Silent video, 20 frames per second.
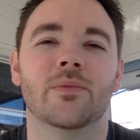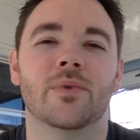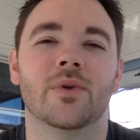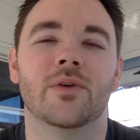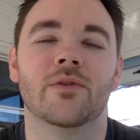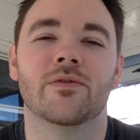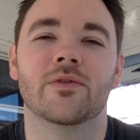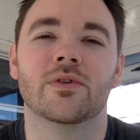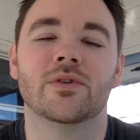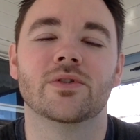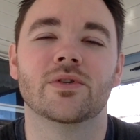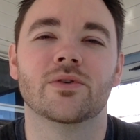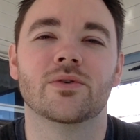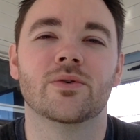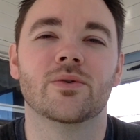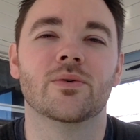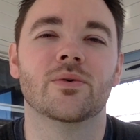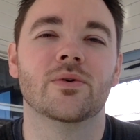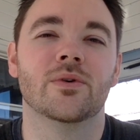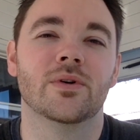If you
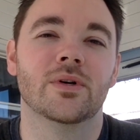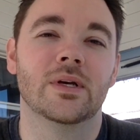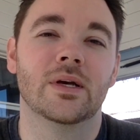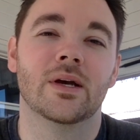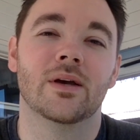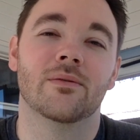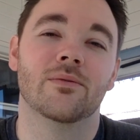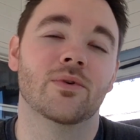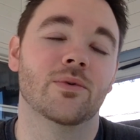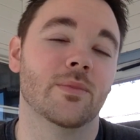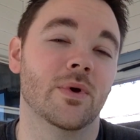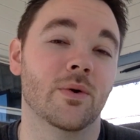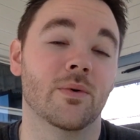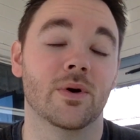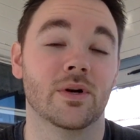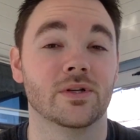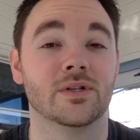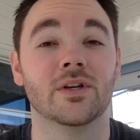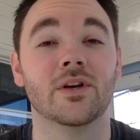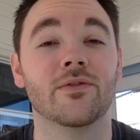do, you may
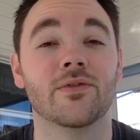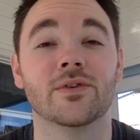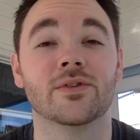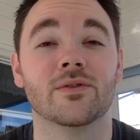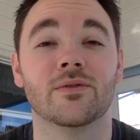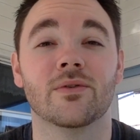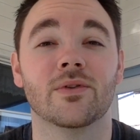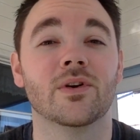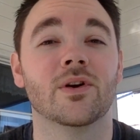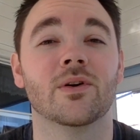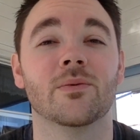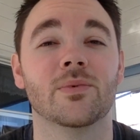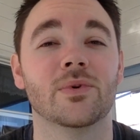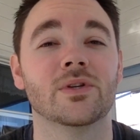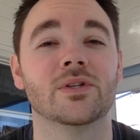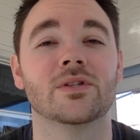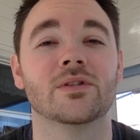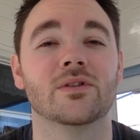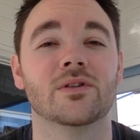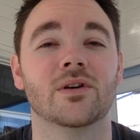want to see a physical
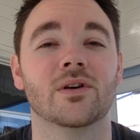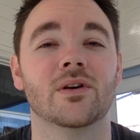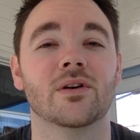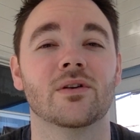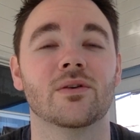therapist